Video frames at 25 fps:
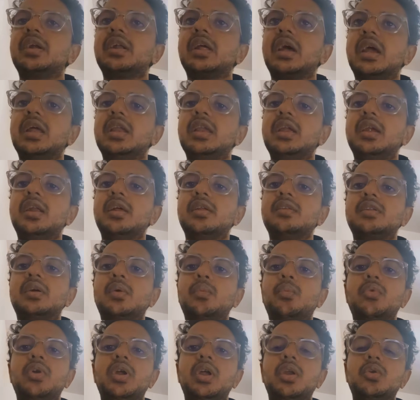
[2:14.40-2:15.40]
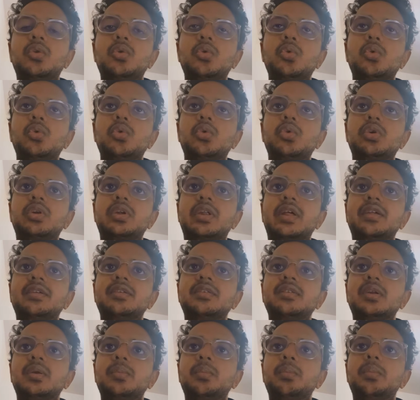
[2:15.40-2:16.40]
that I needed some way to
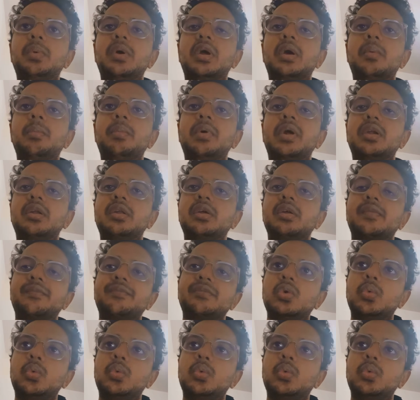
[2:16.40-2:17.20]
test it better.